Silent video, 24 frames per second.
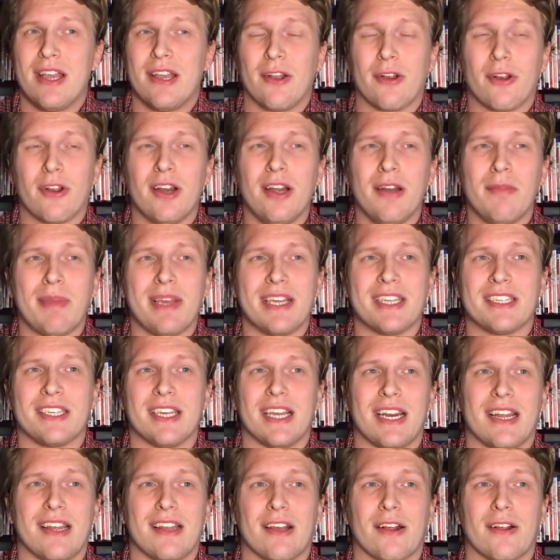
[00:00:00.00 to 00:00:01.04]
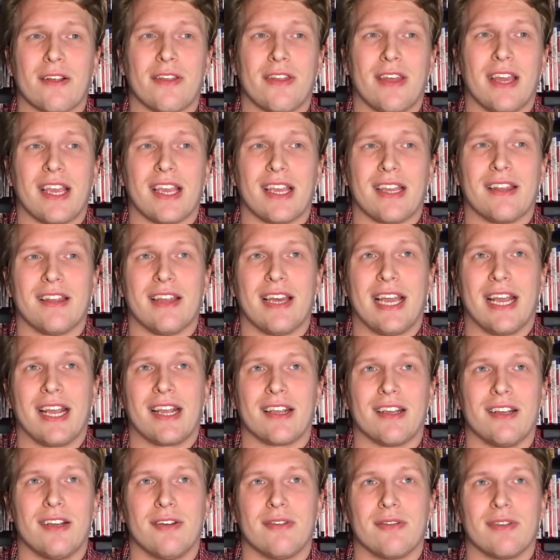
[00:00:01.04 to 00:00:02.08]
You're gonna be sitting there thinking
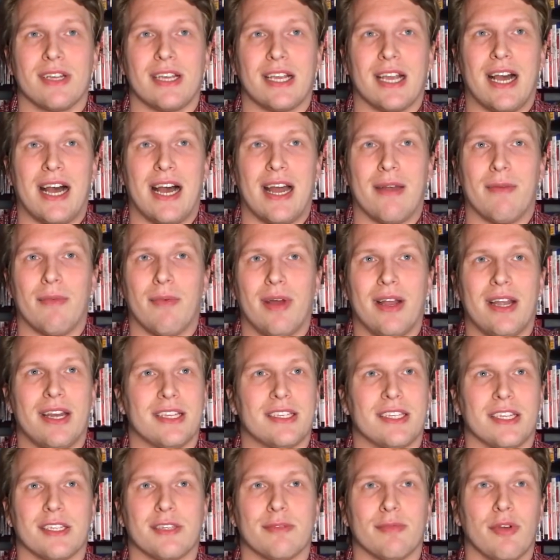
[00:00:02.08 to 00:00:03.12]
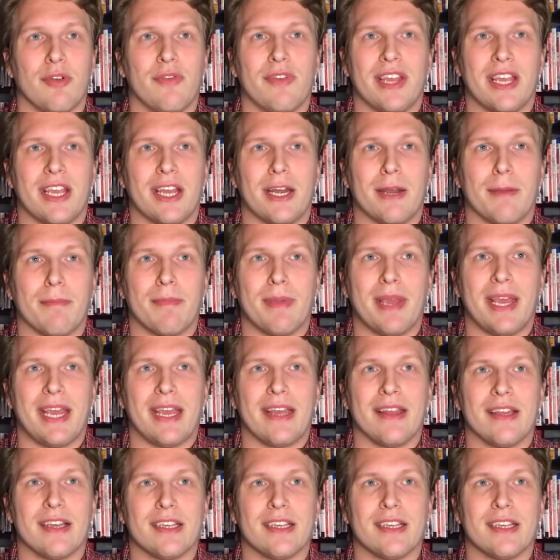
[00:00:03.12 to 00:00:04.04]
like, oh god, what is this movie gonna be?